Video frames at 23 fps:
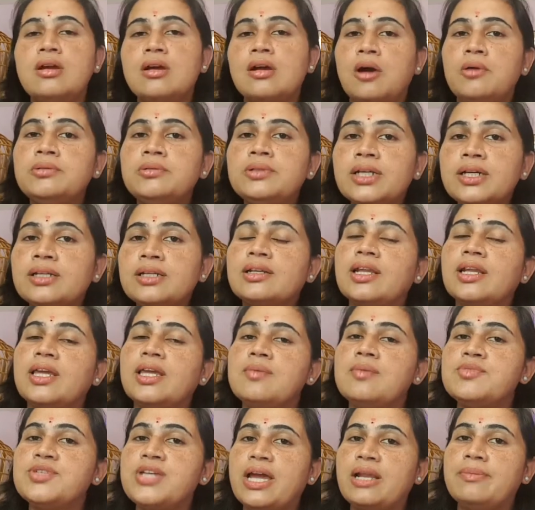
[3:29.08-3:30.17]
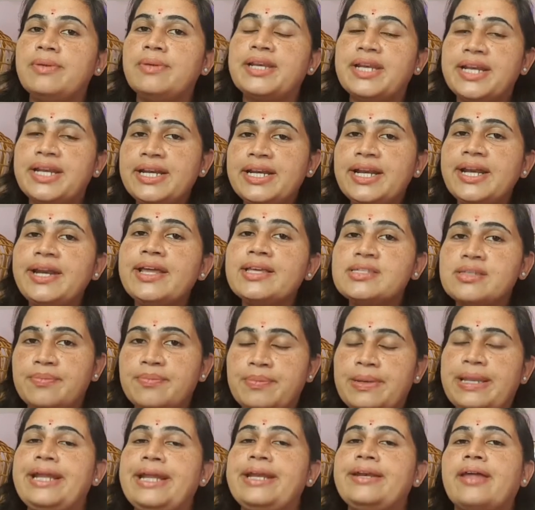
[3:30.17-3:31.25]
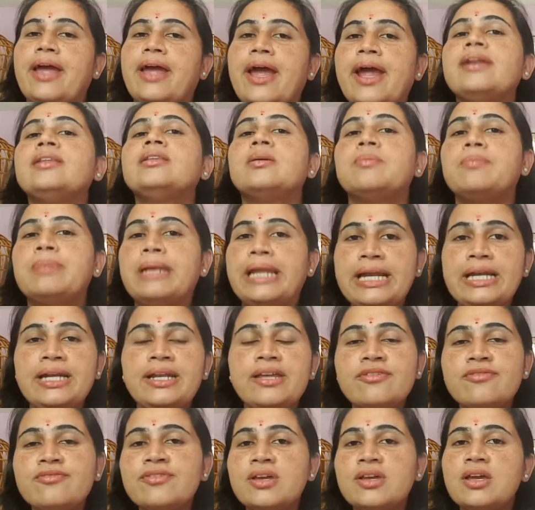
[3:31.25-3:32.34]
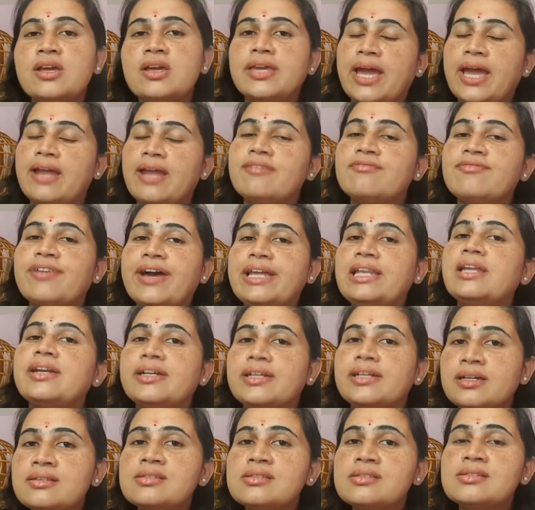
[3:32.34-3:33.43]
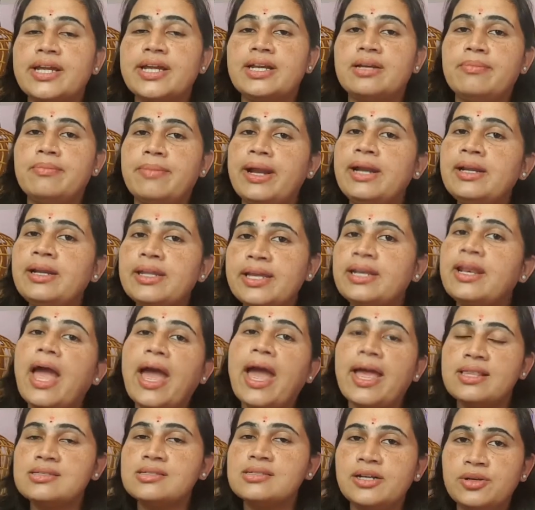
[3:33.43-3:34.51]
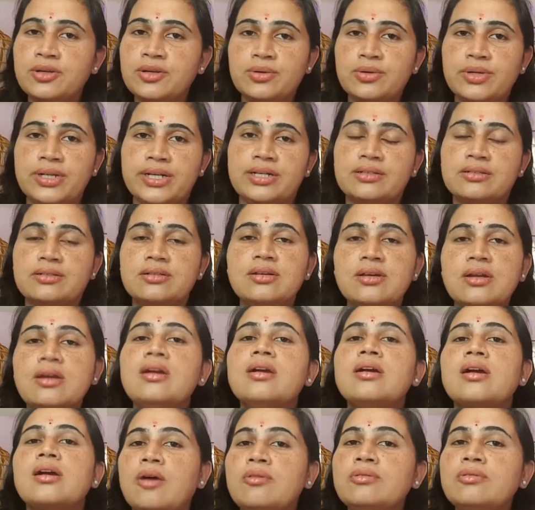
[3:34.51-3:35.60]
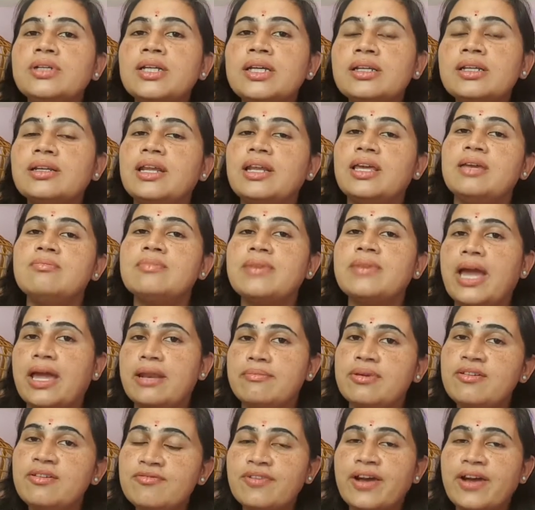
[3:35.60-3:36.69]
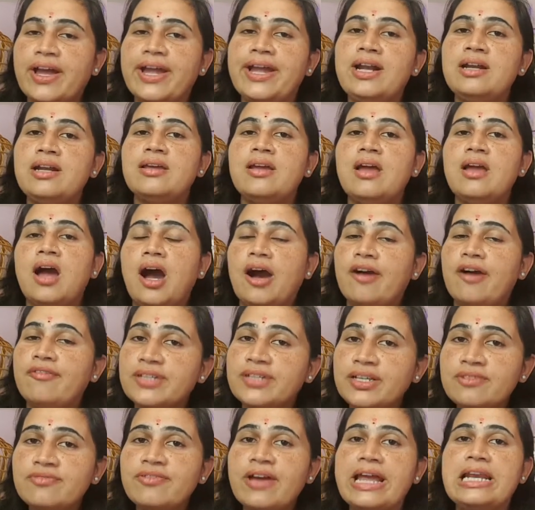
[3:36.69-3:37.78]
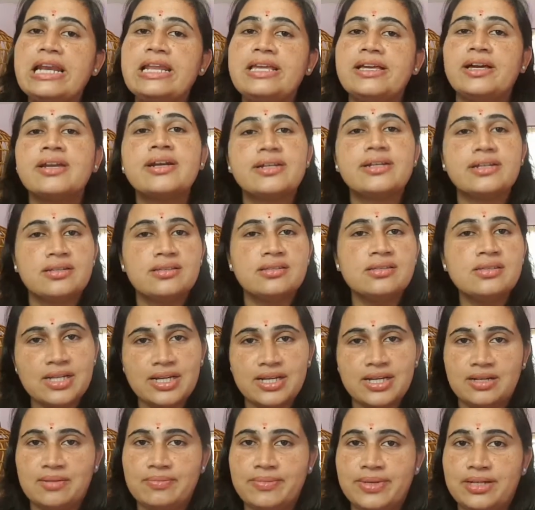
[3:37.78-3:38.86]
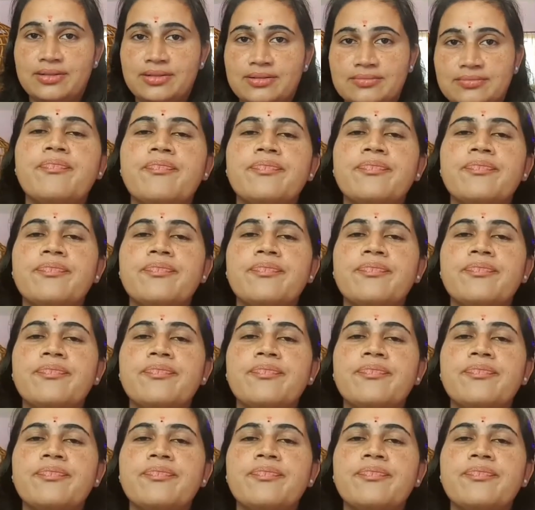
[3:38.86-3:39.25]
Counterclaim shall be treated as a plaint and the plaintiff can file a return statement in answer to it. Counterclaim can be filed after filing a return statement.